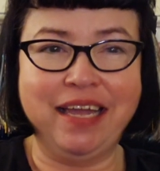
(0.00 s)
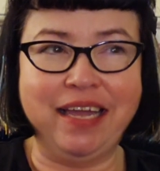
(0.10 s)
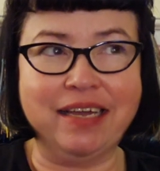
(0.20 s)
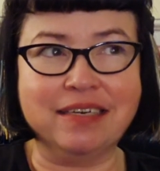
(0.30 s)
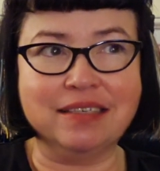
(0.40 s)

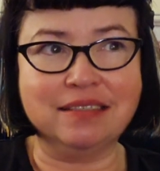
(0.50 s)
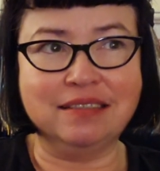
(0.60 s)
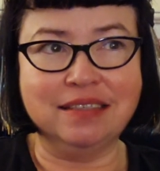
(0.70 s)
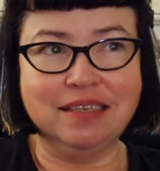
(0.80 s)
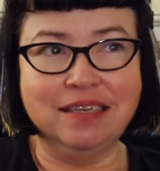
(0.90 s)

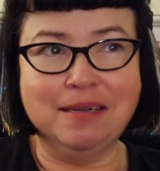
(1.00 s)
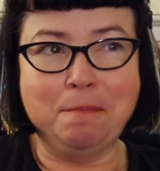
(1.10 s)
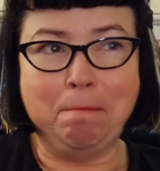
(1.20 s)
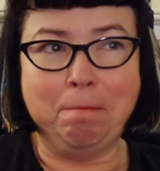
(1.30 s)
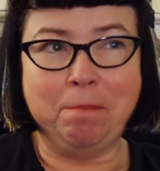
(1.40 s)
And
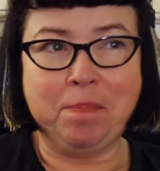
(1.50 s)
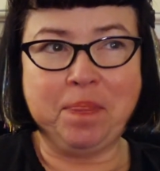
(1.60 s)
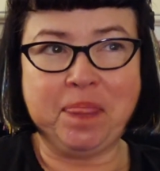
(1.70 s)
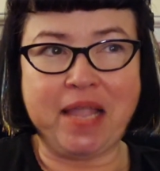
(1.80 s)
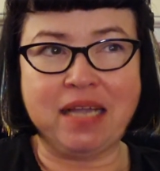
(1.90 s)

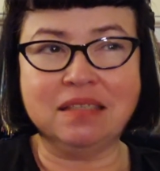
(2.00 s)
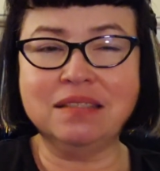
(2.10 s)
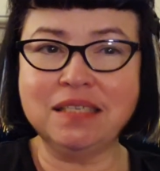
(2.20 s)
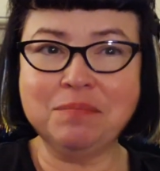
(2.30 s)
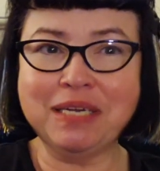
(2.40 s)
I can
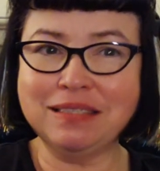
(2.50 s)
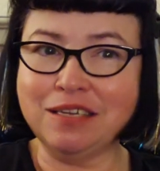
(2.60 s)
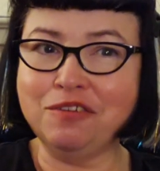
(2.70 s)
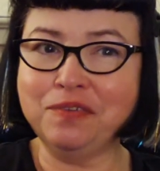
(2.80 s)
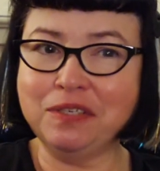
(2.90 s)
see
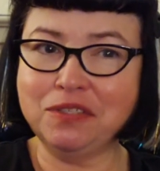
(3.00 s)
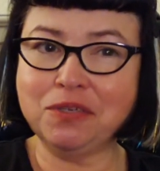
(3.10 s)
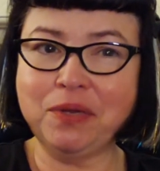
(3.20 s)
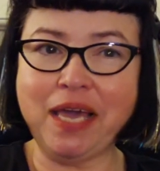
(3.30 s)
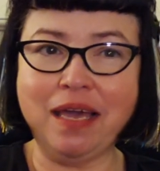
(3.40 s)
myself and it's
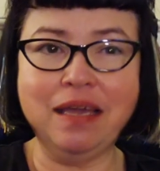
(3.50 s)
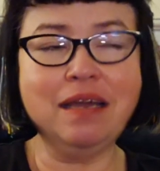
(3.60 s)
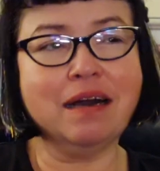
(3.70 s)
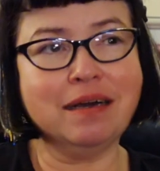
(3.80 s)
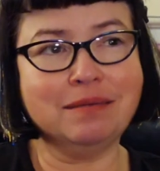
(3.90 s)

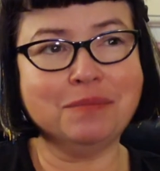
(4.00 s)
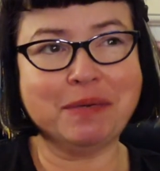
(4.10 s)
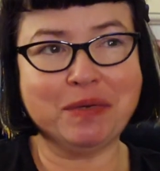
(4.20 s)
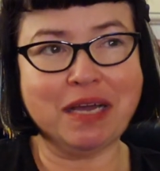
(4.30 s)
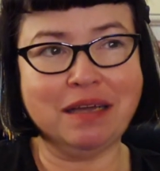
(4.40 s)
okay.
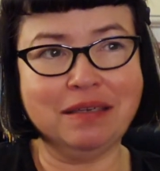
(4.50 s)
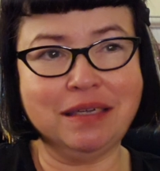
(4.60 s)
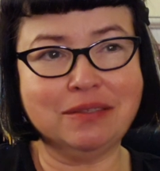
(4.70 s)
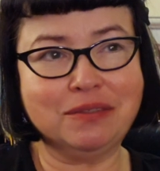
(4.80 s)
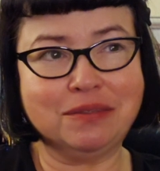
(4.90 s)
I'm not
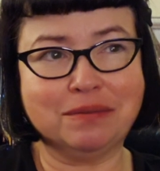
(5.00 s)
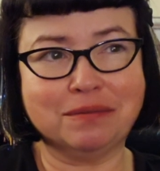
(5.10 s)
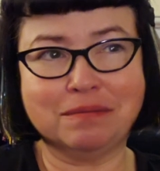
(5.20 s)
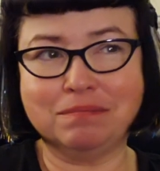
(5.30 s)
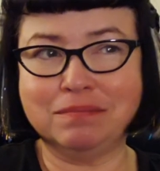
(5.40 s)
as
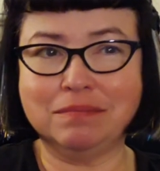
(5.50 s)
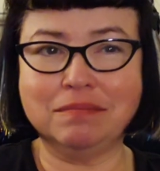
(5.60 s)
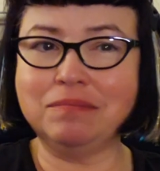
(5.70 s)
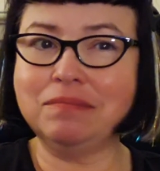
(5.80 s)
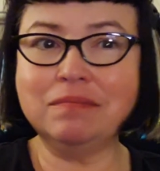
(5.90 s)

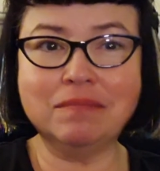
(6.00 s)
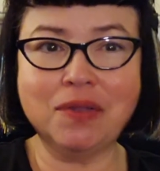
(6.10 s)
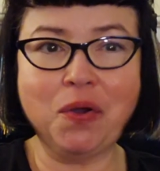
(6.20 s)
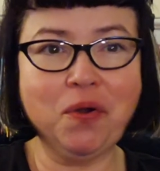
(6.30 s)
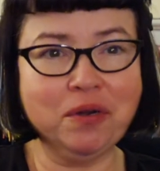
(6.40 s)

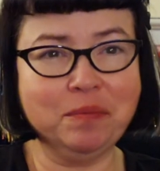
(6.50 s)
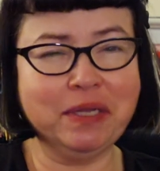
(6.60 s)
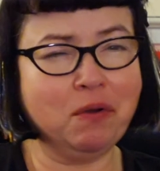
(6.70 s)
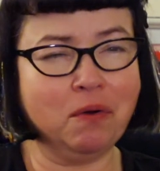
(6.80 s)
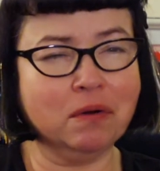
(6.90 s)

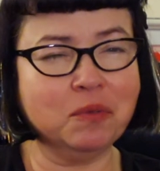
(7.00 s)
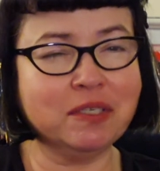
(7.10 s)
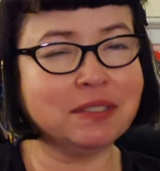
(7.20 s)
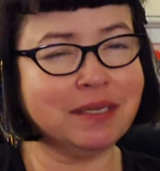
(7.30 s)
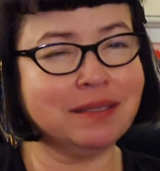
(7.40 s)
horribly horrible
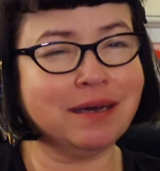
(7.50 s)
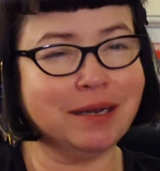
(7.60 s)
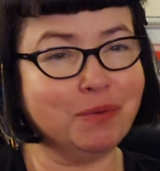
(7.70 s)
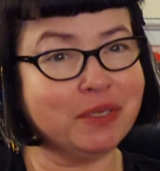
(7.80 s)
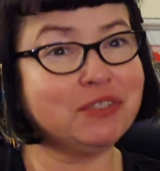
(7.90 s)
as I thought
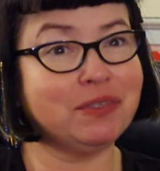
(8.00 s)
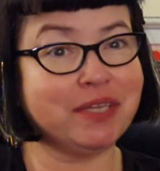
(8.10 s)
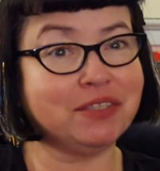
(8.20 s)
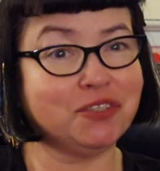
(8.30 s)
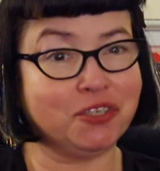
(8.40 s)
I was, so
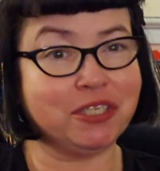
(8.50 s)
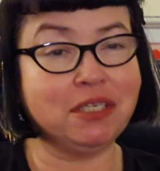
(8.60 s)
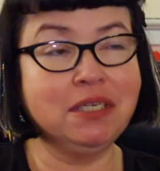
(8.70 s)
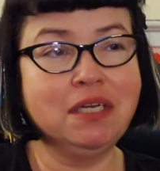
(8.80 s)
that's good.